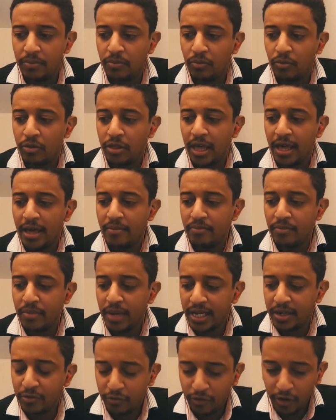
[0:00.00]
their
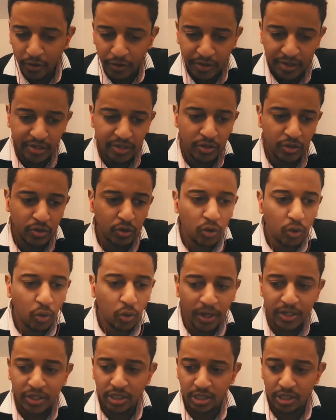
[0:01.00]
main focus is
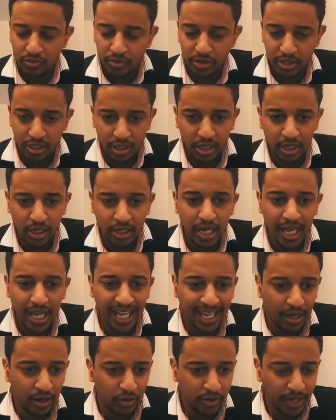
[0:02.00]
always to return they
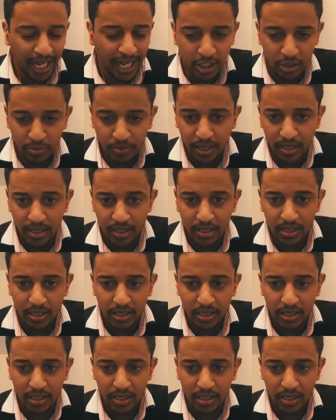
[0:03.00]
get on ad spend.